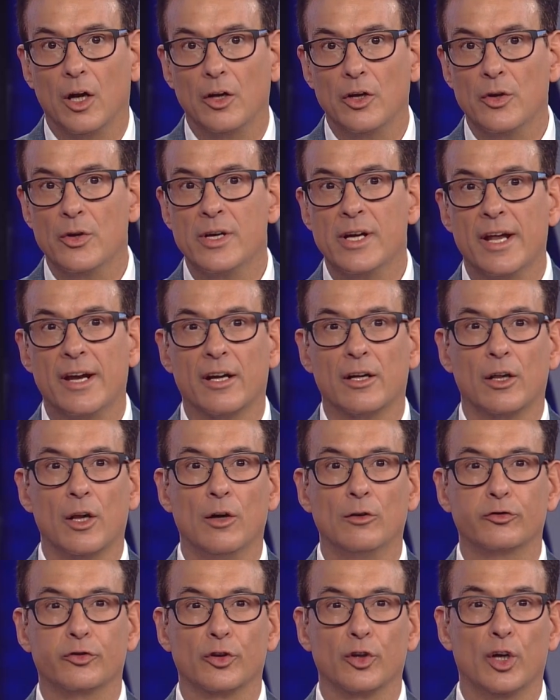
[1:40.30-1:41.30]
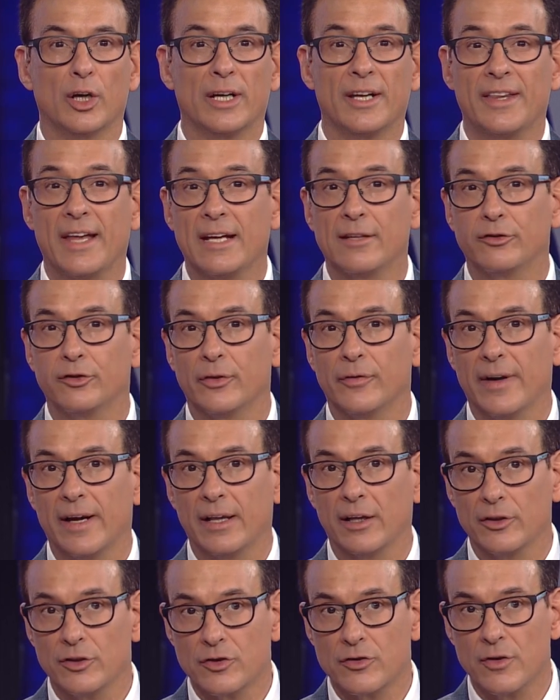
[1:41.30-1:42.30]
You can get a closer look at that
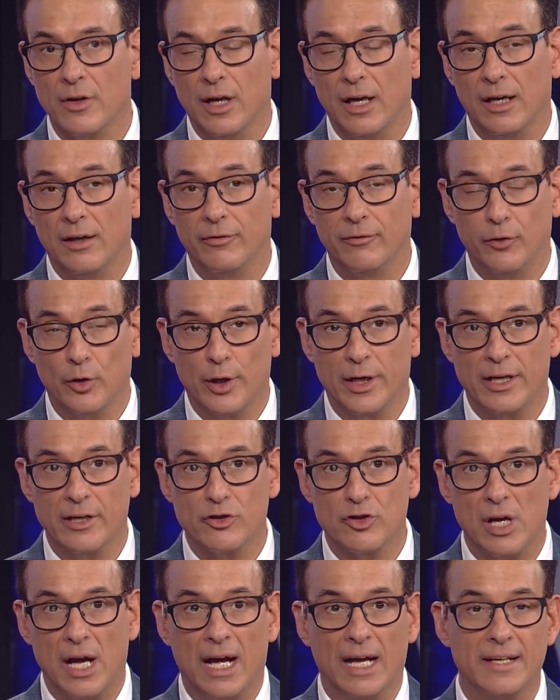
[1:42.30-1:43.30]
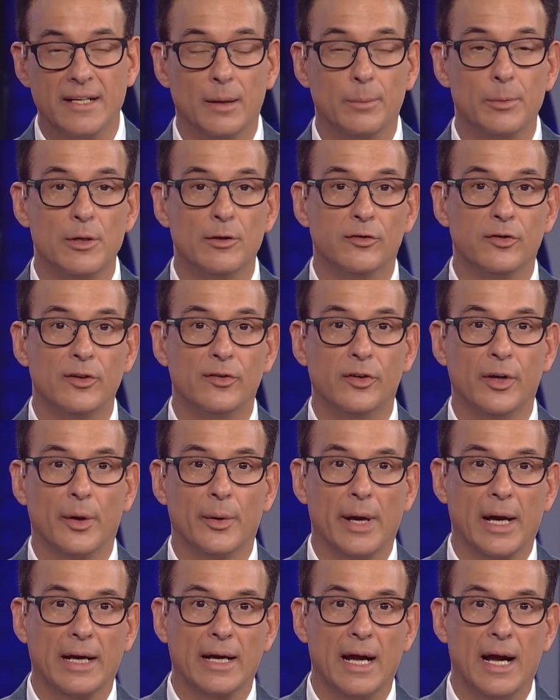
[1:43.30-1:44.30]
surveillance uh, footage on
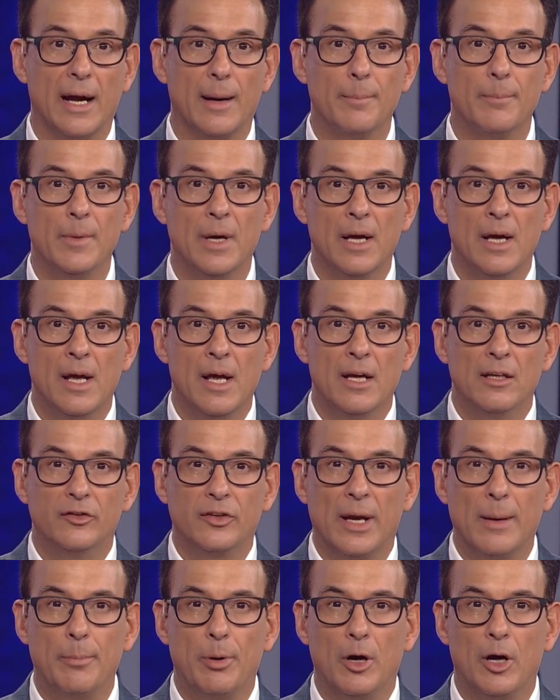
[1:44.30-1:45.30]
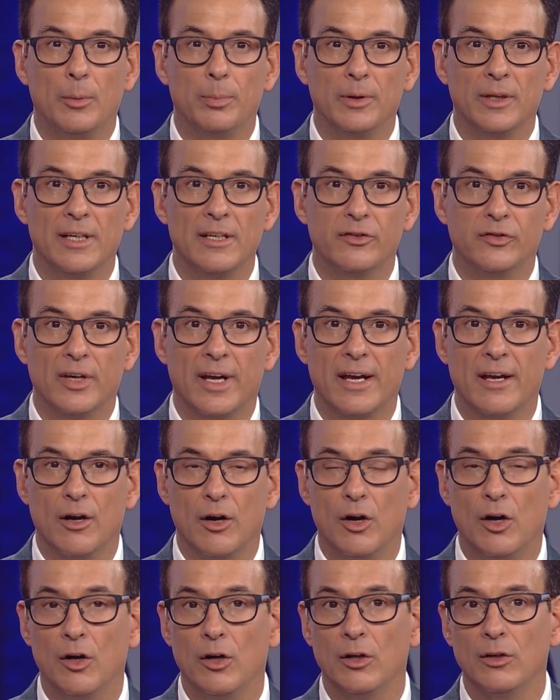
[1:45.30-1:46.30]
WCCO.com. St. Paul Police say
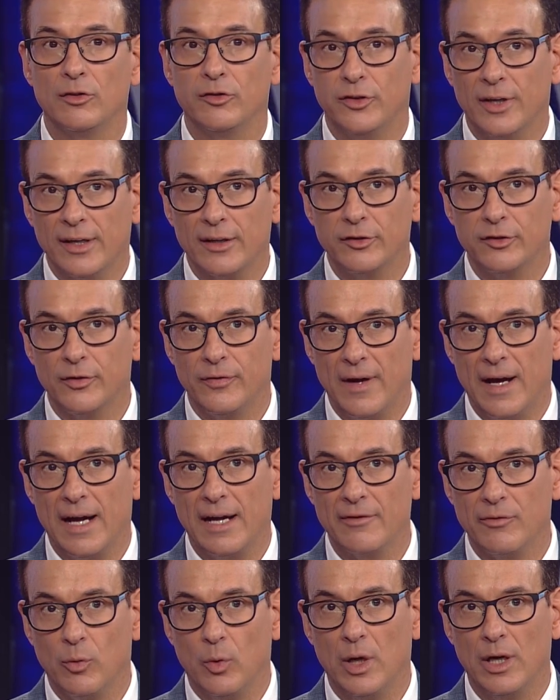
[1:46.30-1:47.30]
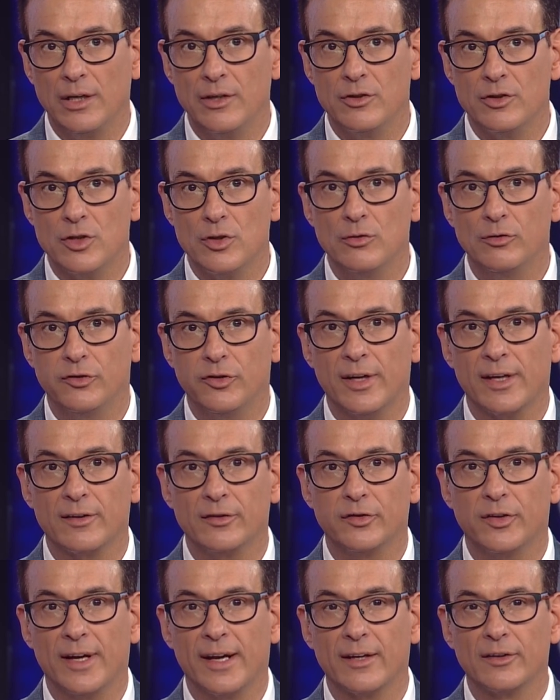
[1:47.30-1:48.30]
call 651
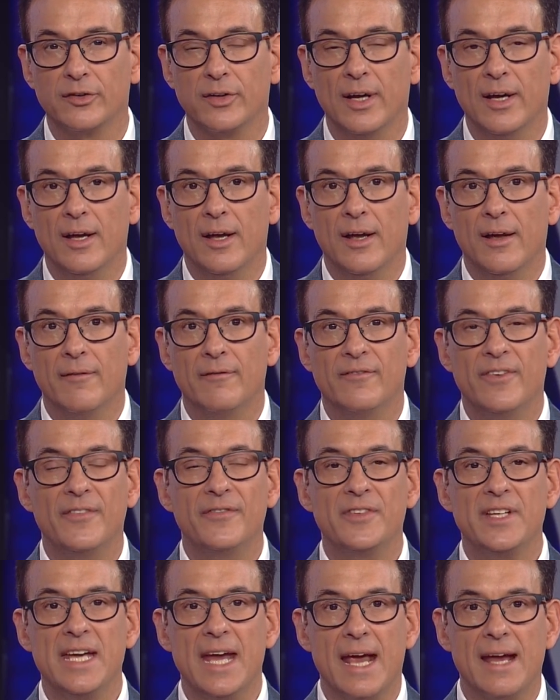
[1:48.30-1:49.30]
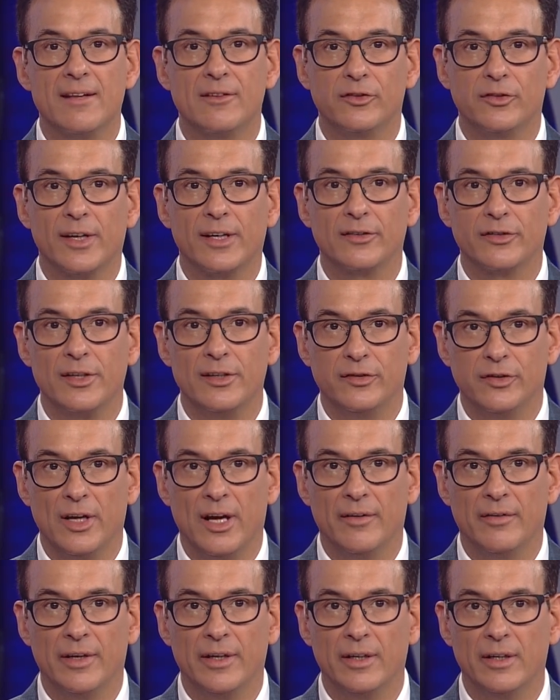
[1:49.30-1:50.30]
266
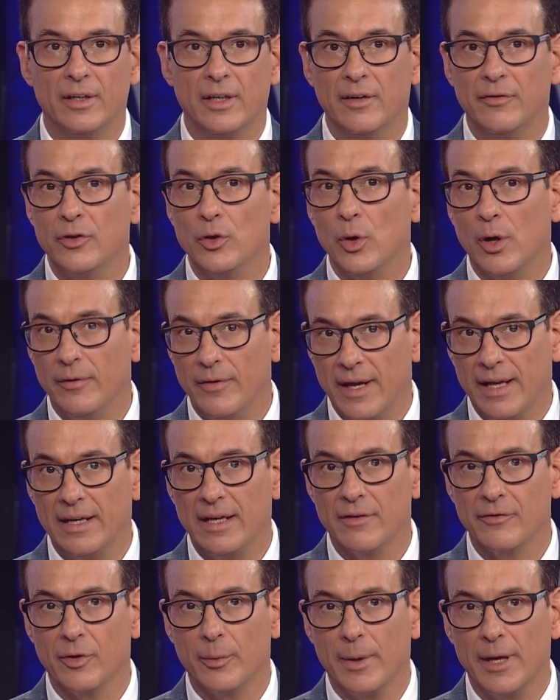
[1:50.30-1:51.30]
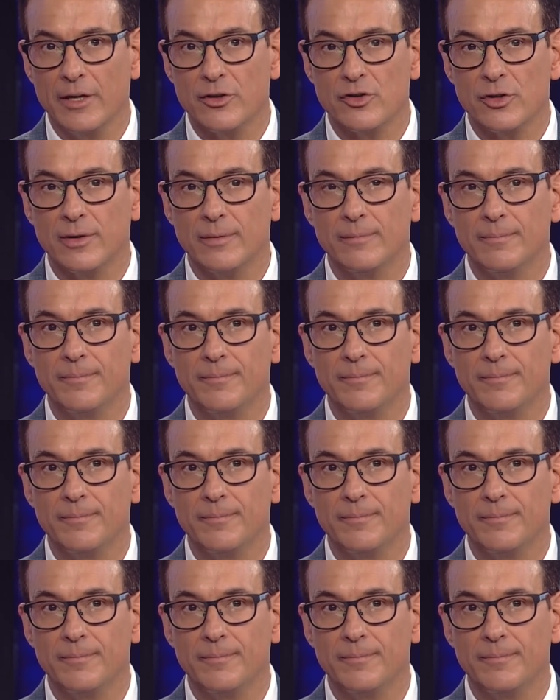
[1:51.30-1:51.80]
5867 if you have any information.